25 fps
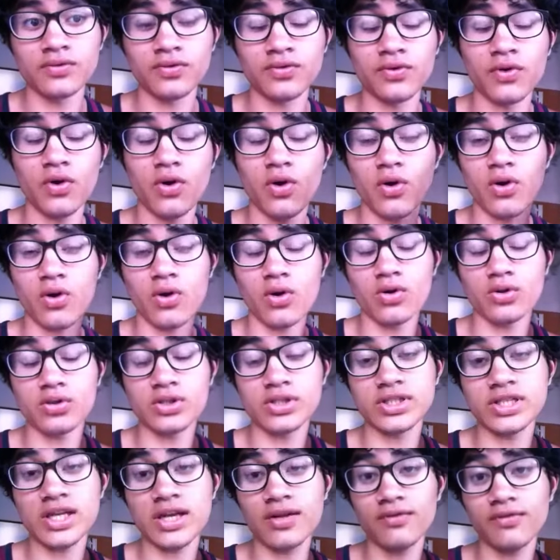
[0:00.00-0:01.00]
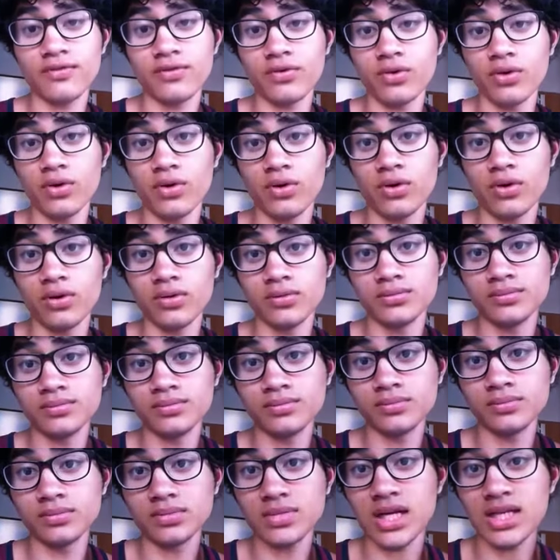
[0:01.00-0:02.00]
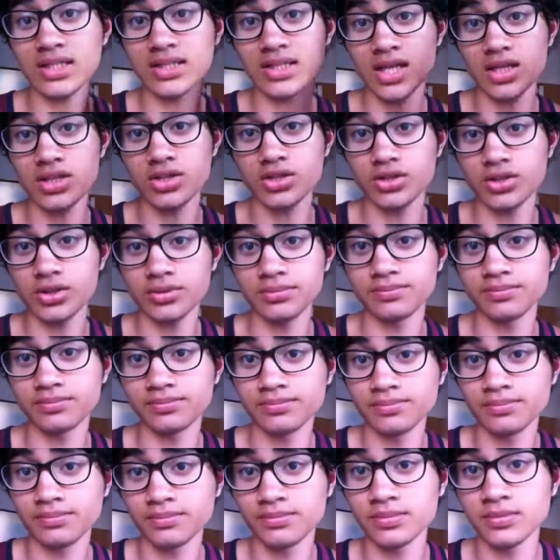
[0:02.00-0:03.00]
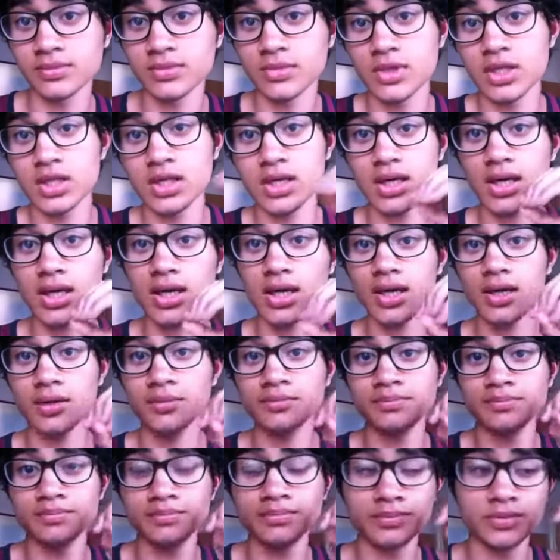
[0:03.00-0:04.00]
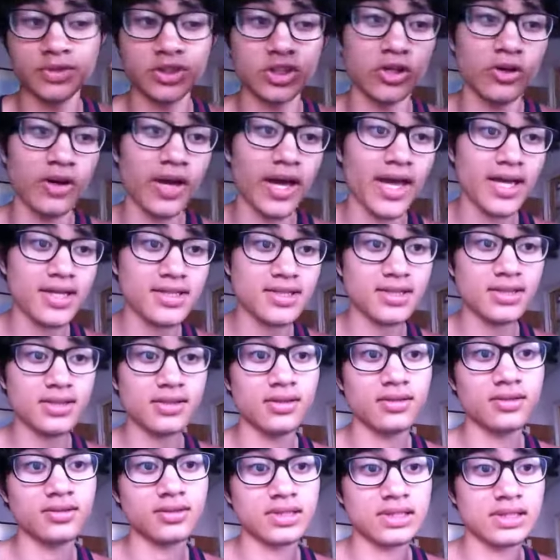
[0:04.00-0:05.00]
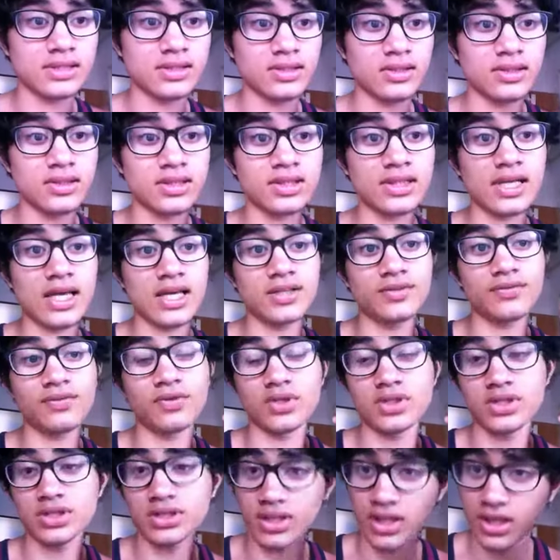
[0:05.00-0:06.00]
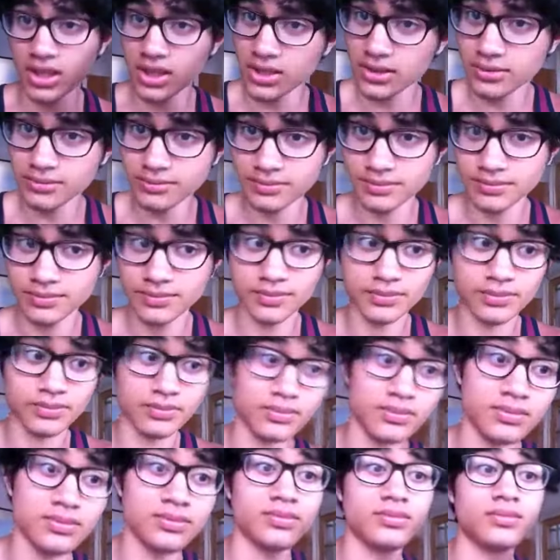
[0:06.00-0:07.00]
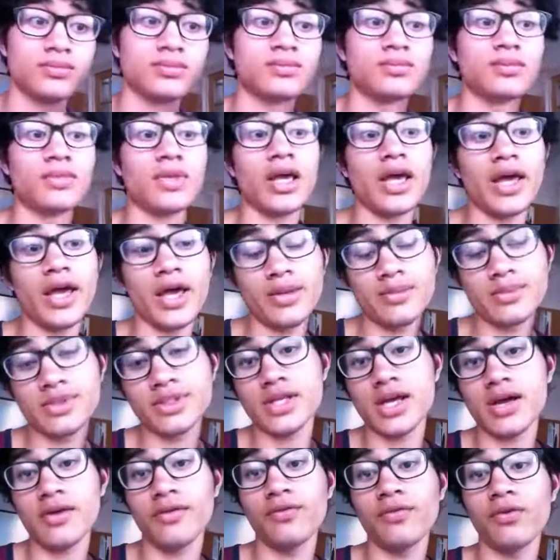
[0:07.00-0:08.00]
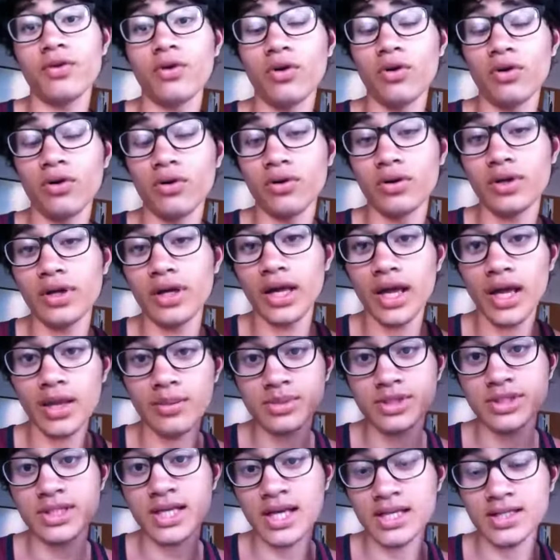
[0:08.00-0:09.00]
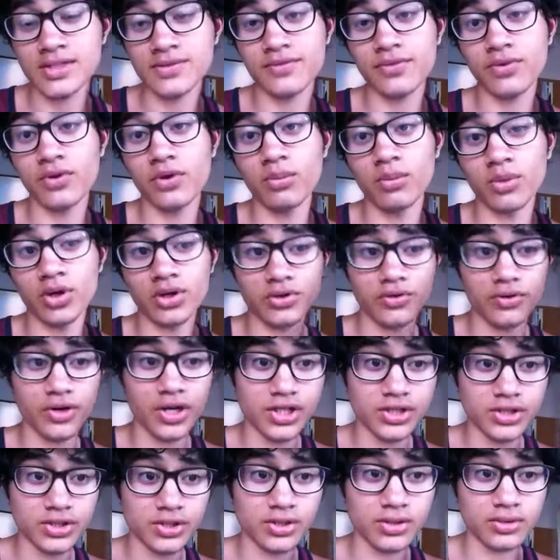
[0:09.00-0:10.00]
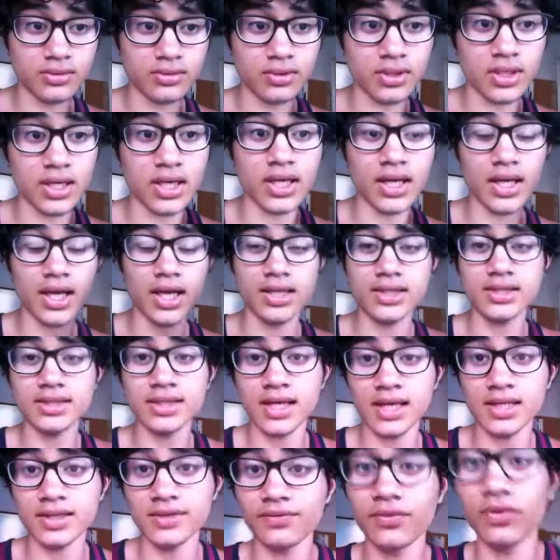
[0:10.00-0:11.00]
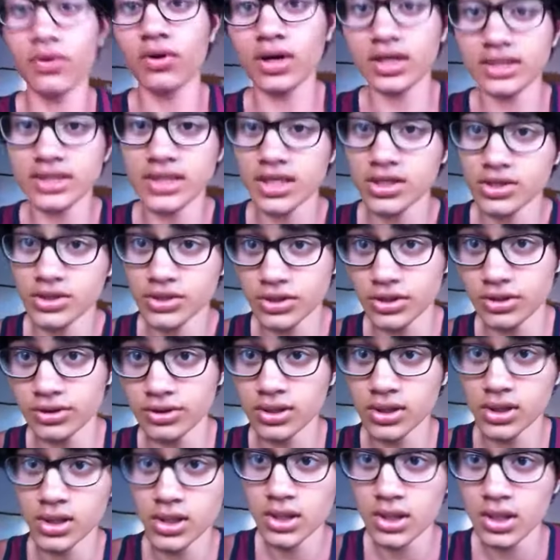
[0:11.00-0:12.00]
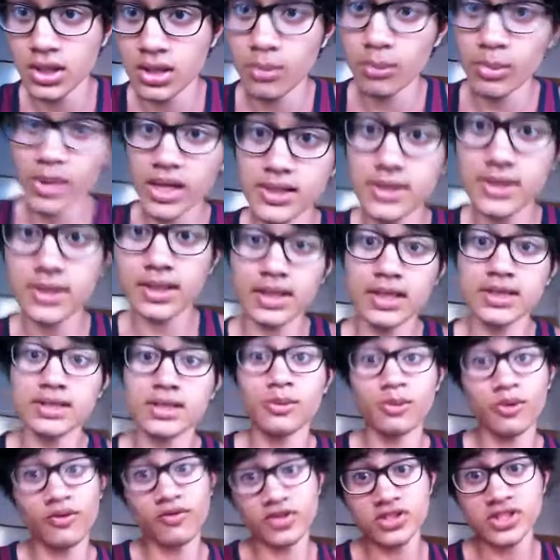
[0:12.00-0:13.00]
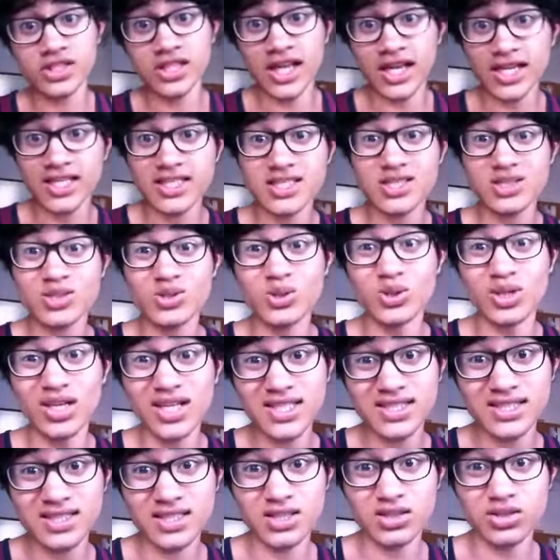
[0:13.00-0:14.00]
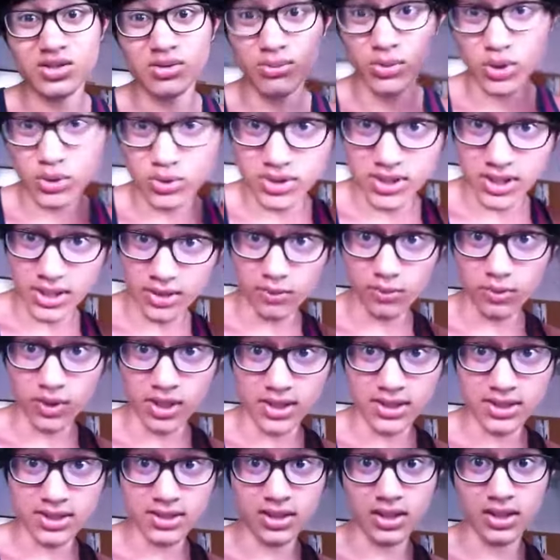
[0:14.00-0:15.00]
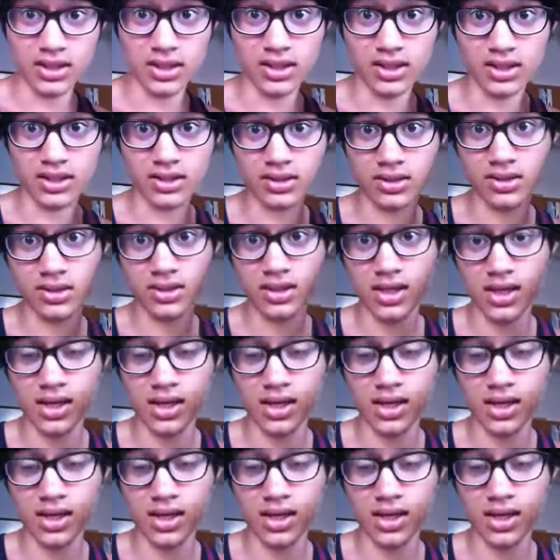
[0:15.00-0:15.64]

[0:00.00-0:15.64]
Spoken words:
to stand for attention. So S stands for study, M stands for moderation, and A stands for attention. Basically, some of us likes to listen to music while studying.